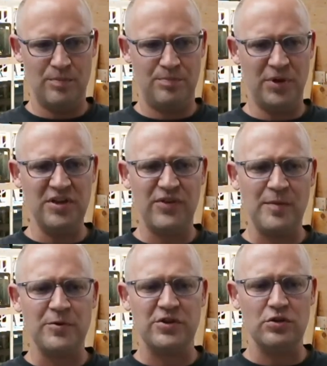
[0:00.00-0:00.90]
Bunny
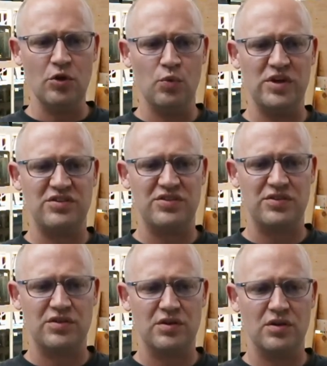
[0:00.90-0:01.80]
Viper, do you know
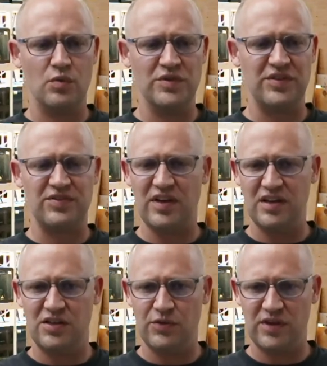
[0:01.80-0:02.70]
what the
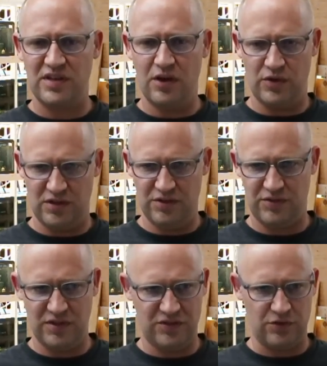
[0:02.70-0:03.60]
scientific... Okay, let's
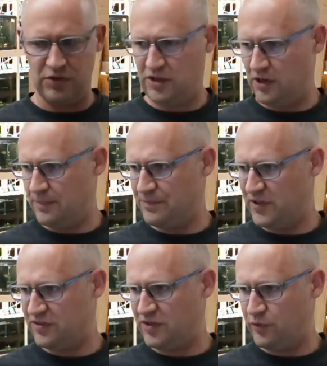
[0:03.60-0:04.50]
look here.
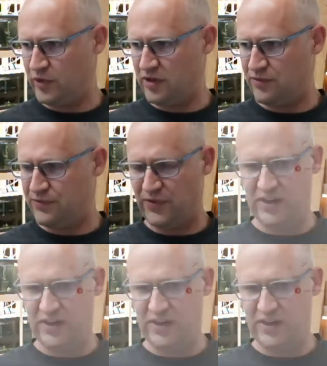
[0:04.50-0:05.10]
Let's see if we can find